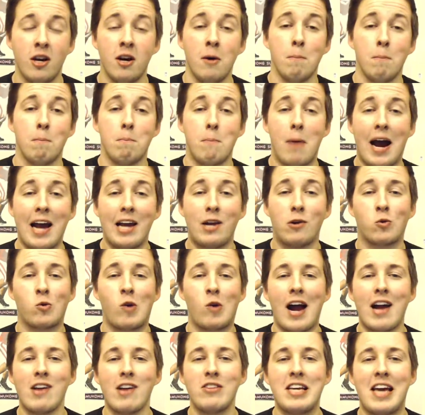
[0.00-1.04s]
Mike
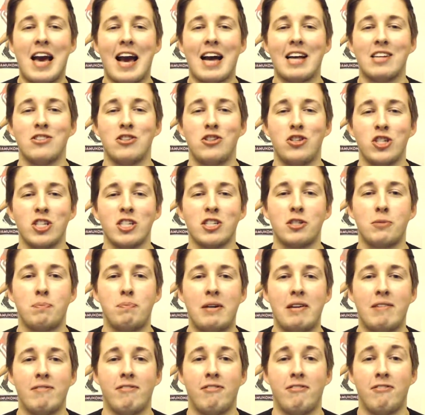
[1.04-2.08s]
Riley has just
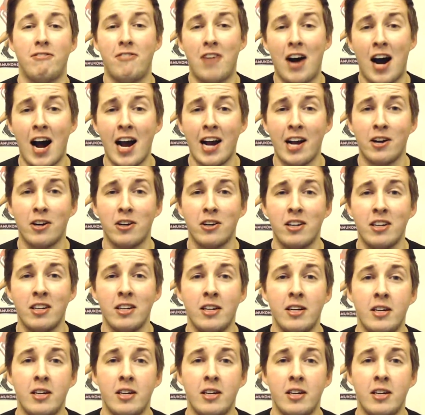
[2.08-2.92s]
been fired.